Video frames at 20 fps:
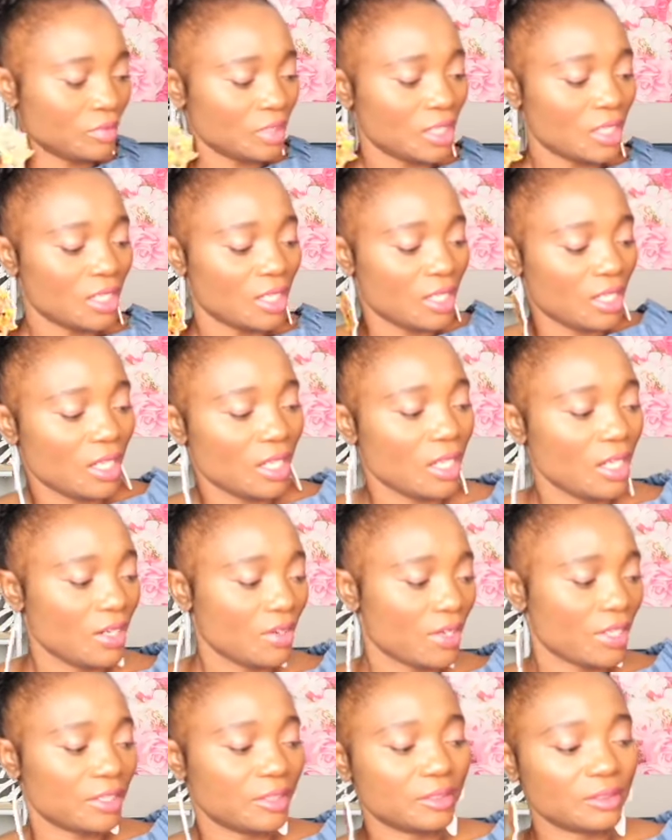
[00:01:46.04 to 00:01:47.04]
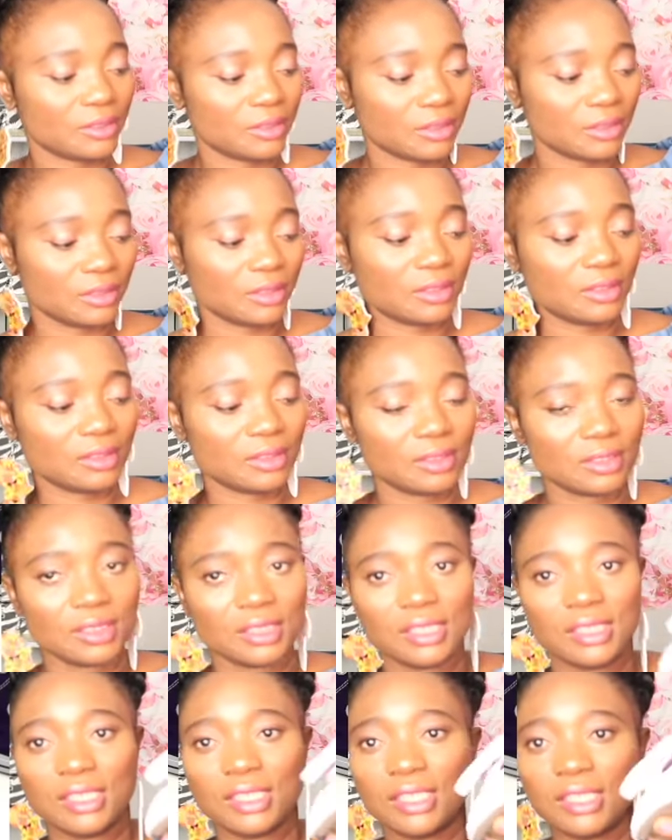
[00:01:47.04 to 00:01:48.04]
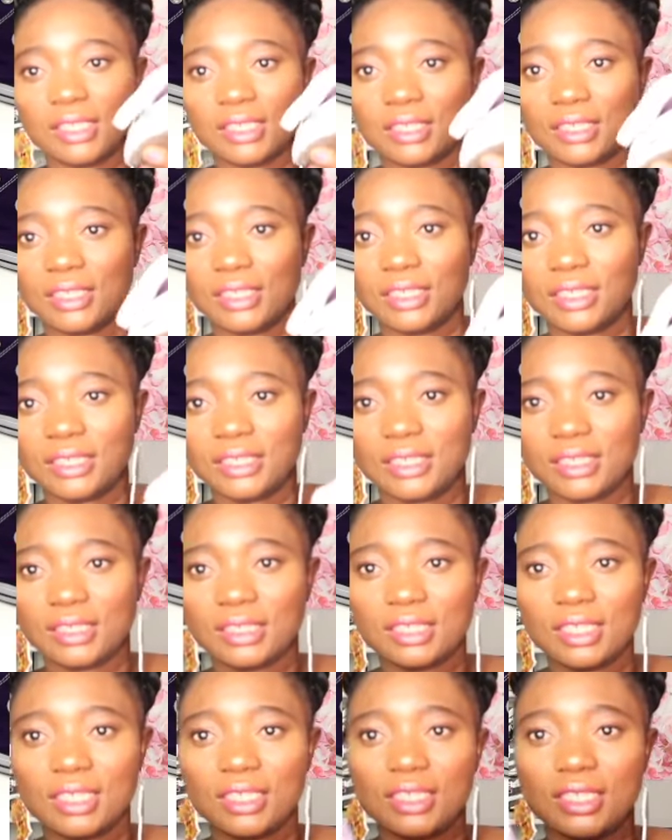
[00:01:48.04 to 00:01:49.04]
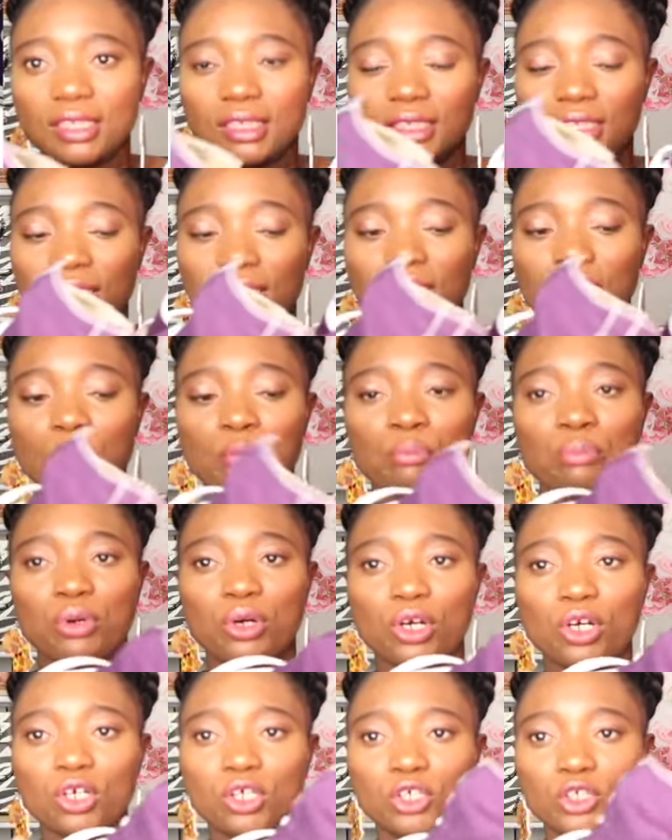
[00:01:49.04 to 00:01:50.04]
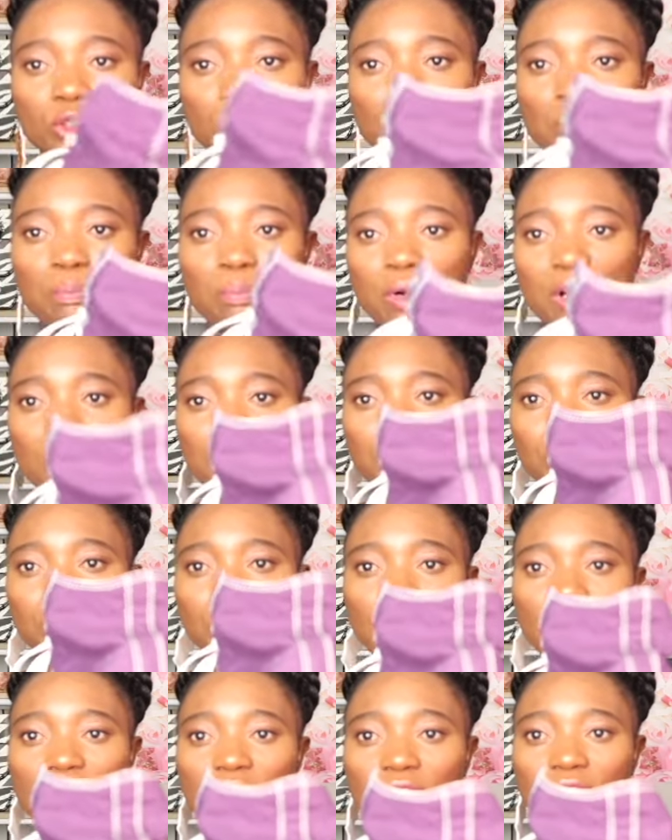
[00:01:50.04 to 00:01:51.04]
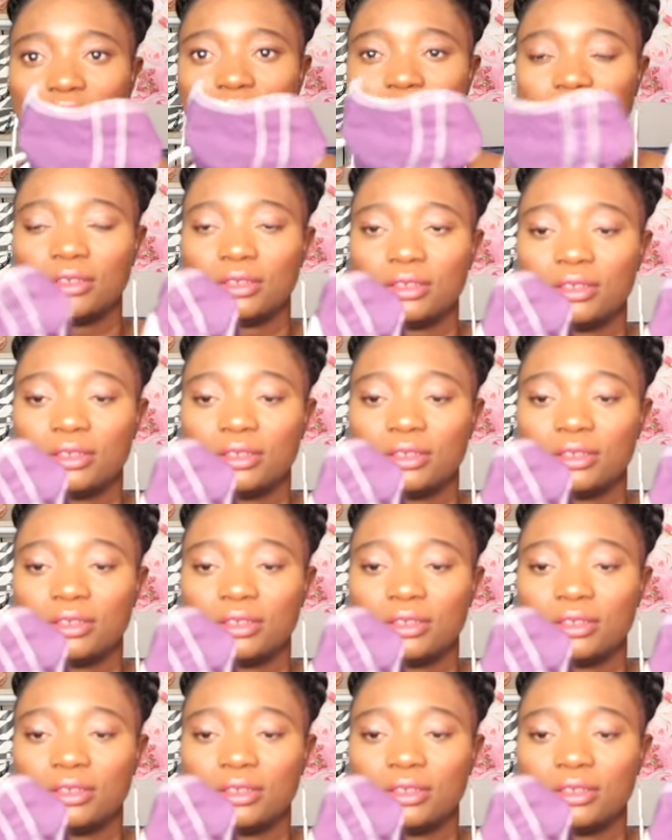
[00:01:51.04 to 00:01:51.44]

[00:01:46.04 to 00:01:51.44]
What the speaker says: All right, this is it. It's in a bold purple color,